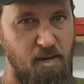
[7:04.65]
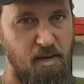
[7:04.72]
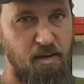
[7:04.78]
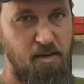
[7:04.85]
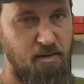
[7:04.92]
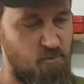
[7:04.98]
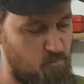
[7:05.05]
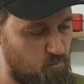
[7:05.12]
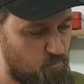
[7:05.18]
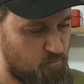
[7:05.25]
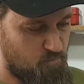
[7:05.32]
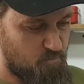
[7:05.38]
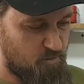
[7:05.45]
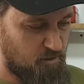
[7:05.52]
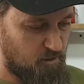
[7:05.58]
and
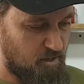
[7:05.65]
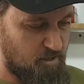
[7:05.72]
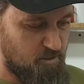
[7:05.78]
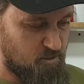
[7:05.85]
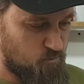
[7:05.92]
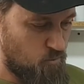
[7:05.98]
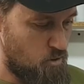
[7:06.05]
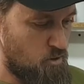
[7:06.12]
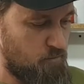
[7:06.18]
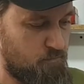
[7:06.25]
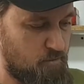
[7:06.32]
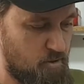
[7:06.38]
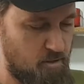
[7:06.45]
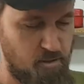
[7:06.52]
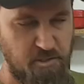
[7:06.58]
the lengths weren't
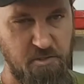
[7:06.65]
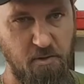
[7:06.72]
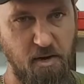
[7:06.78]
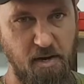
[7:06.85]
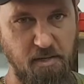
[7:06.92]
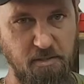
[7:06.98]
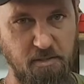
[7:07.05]
very straight,